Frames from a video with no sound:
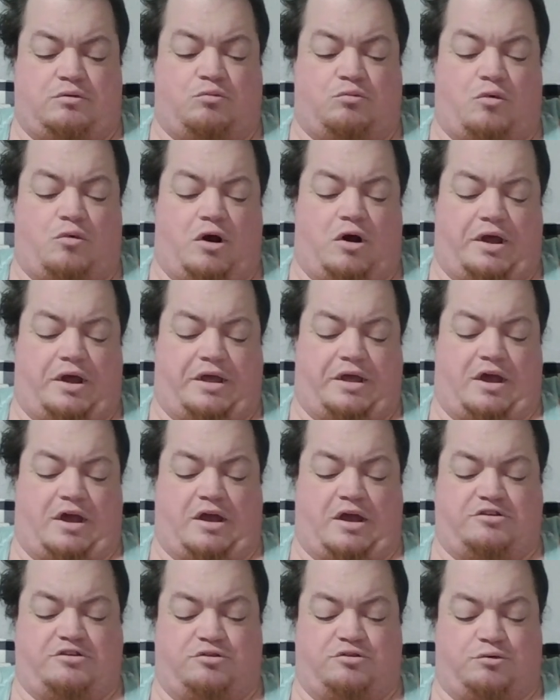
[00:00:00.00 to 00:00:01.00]
and
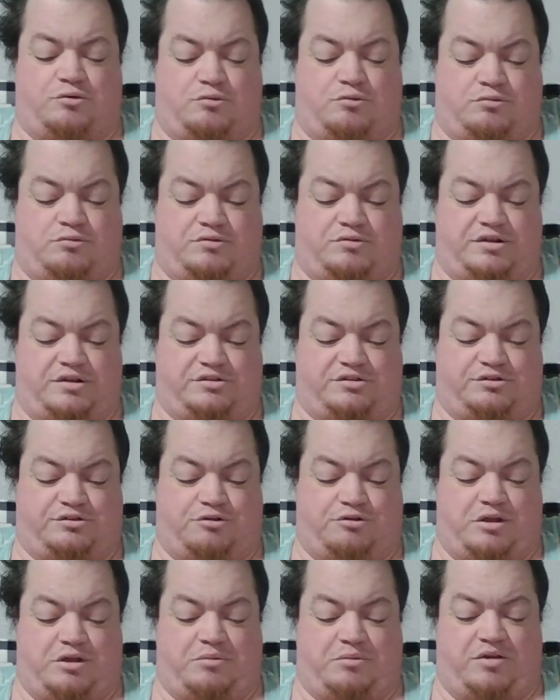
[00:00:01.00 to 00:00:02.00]
why I do this
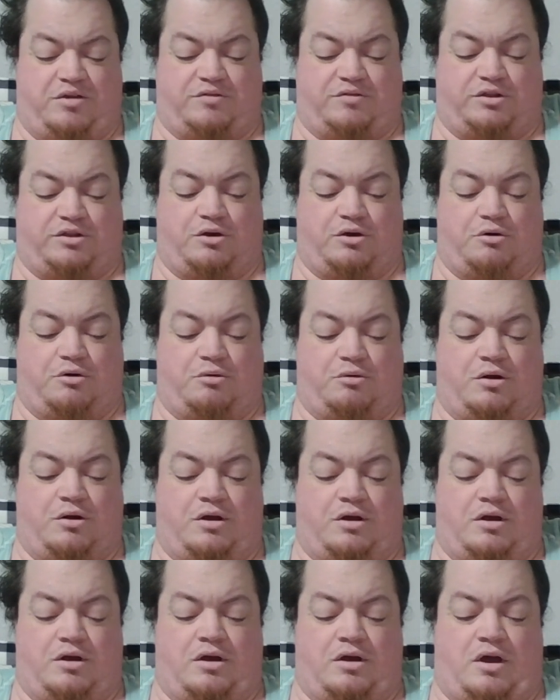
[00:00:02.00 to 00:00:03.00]
stream, even
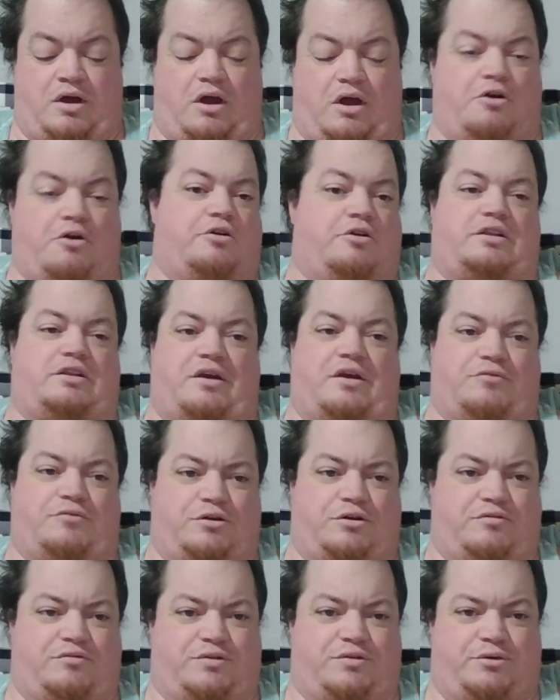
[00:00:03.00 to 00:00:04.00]
though I hardly
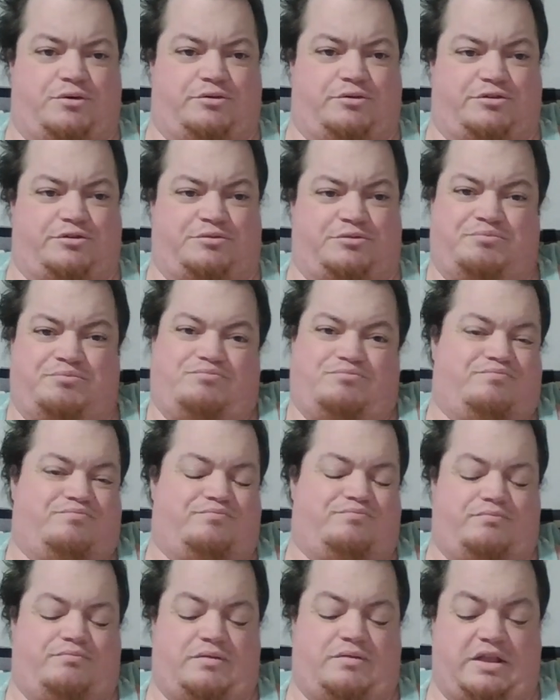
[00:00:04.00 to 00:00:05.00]
ever get viewers.
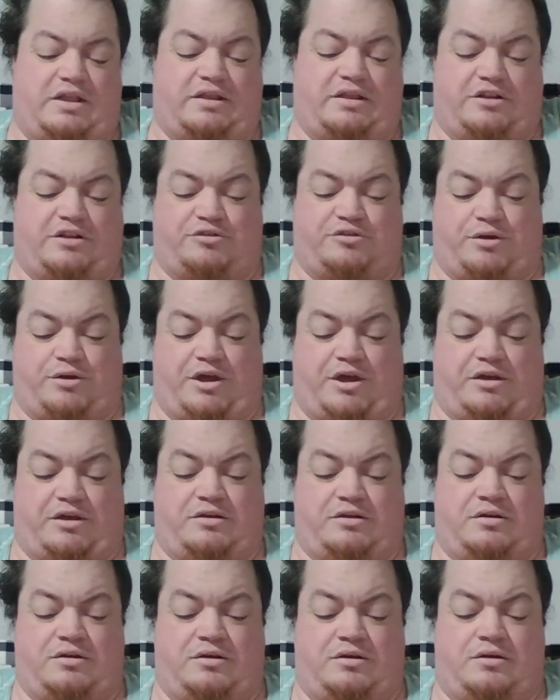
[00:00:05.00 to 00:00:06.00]
And that's
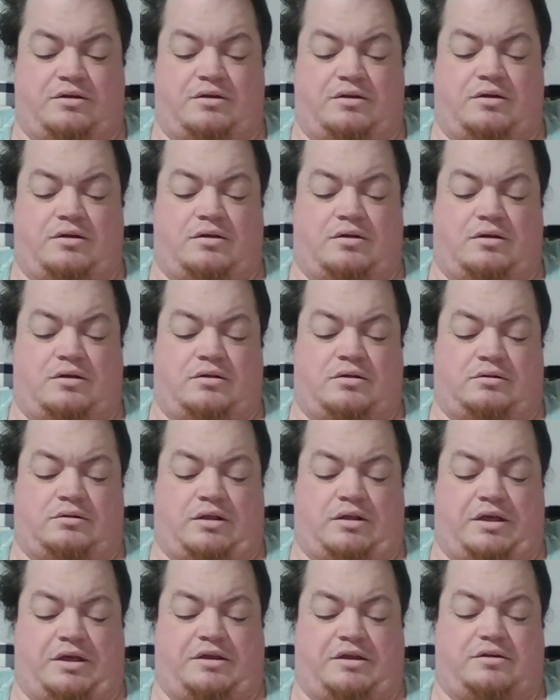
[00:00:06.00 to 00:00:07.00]
okay.
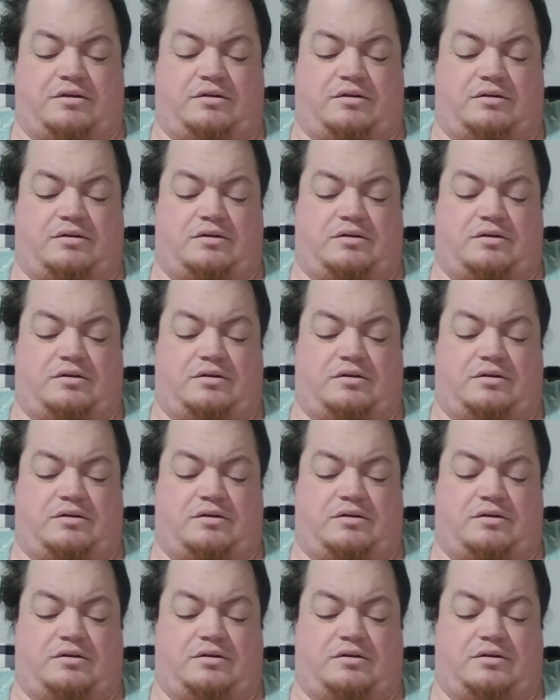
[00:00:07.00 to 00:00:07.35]
Like,